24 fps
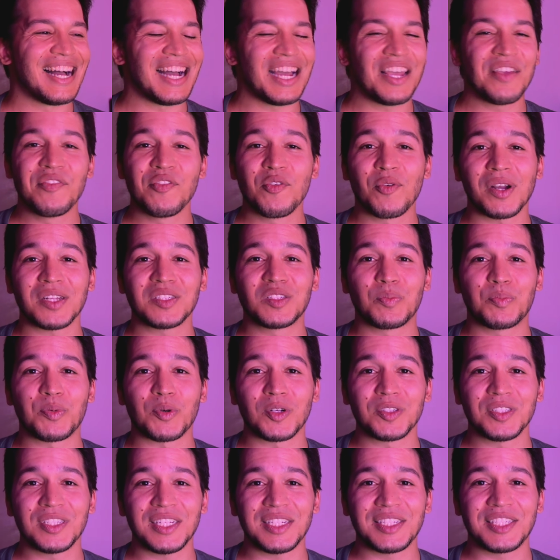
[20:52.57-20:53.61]
If you want to
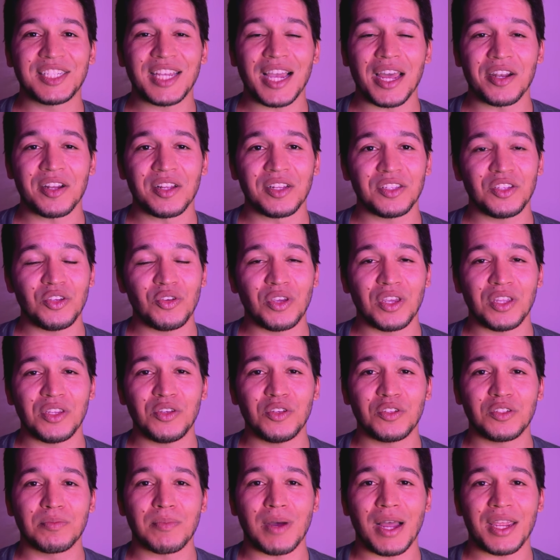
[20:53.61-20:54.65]
support this channel, you can
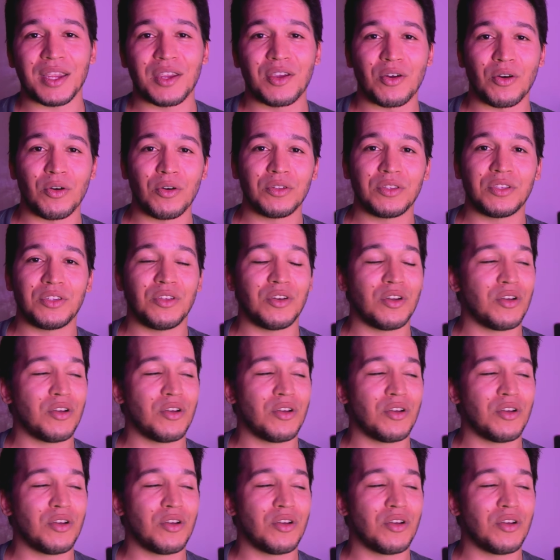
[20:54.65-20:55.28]
use my code.